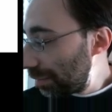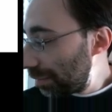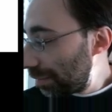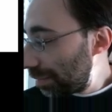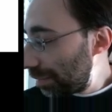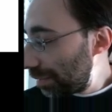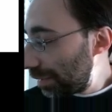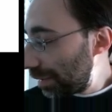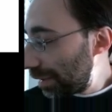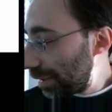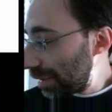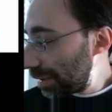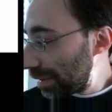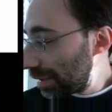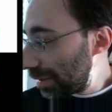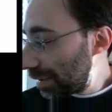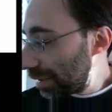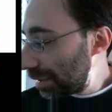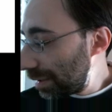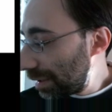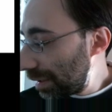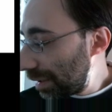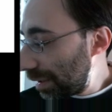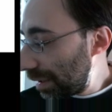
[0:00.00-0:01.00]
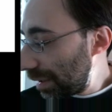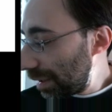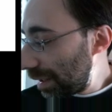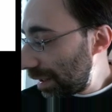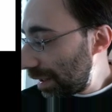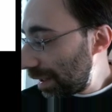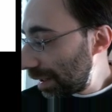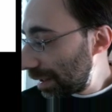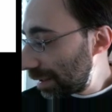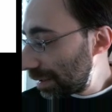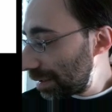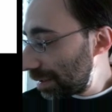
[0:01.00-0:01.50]
plus
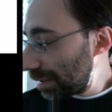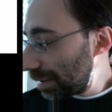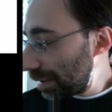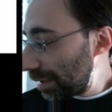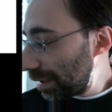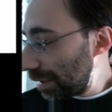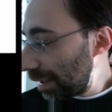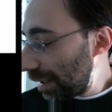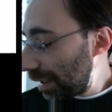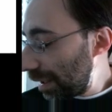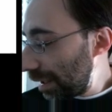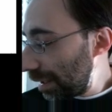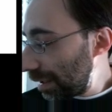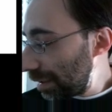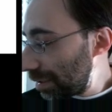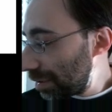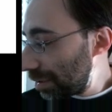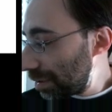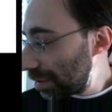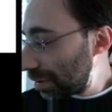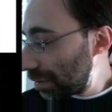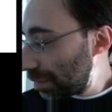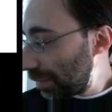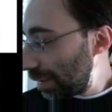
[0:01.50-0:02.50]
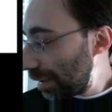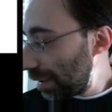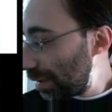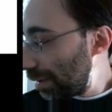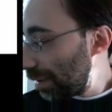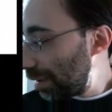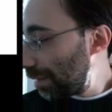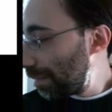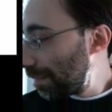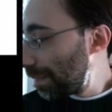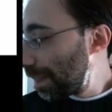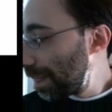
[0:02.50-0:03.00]
xh
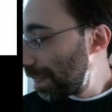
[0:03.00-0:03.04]
squared